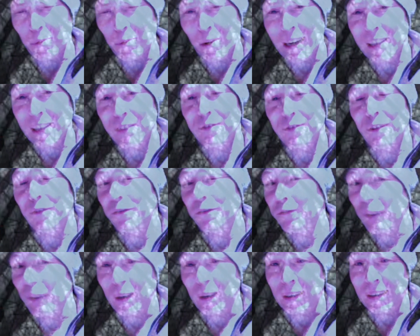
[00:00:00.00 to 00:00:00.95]
waste for
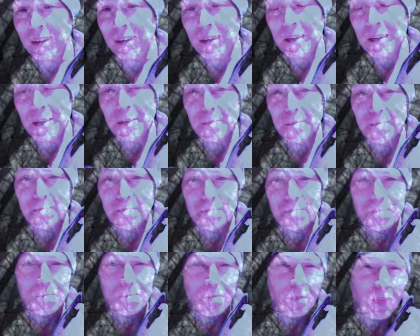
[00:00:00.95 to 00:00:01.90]
fun
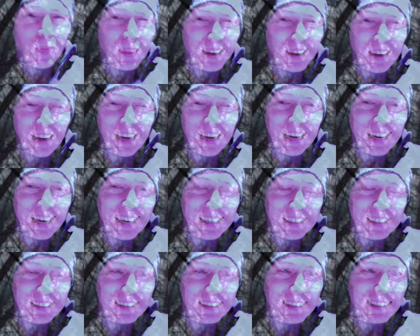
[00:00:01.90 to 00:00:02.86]

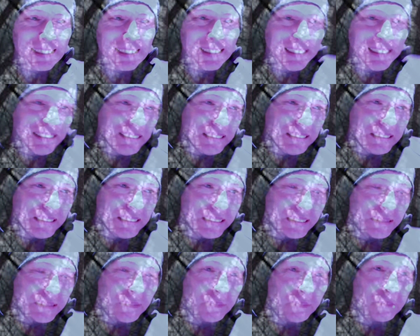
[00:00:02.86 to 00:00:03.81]
and
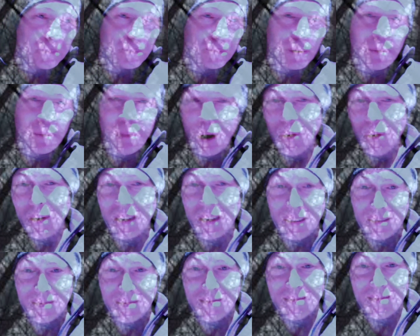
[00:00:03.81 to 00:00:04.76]
promote it.
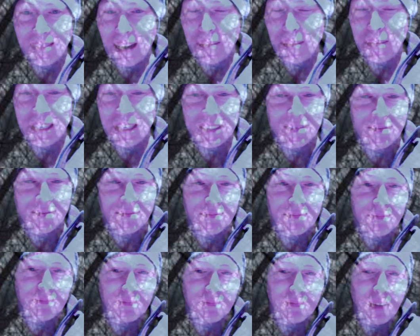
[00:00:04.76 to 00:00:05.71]
I mean,
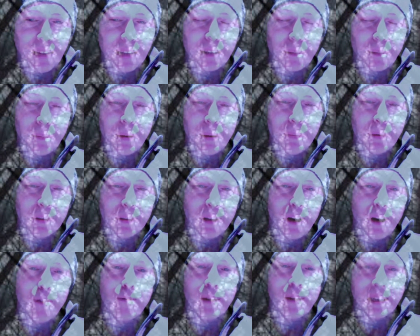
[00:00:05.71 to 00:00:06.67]
let the people
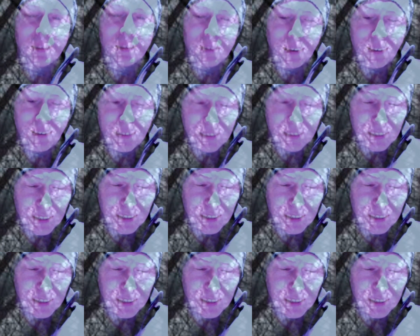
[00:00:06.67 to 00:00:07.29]
know what he does,